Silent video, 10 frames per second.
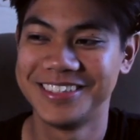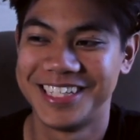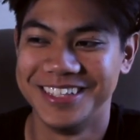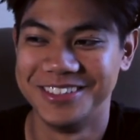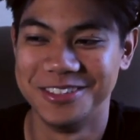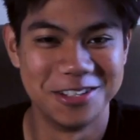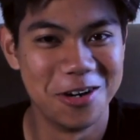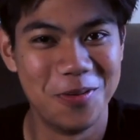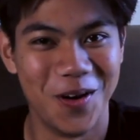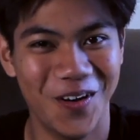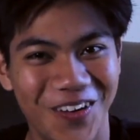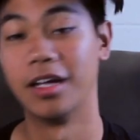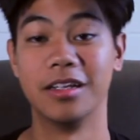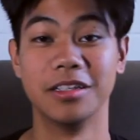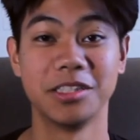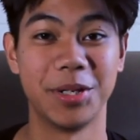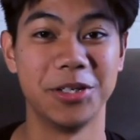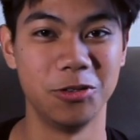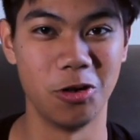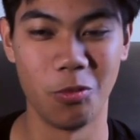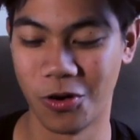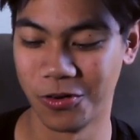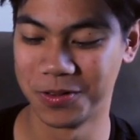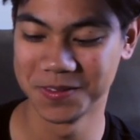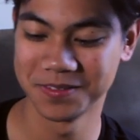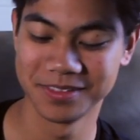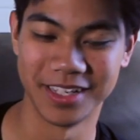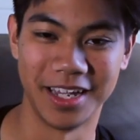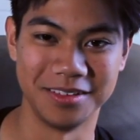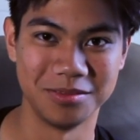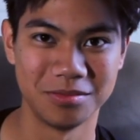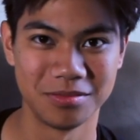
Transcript: attention to the GoPro. This is my new GoPro that,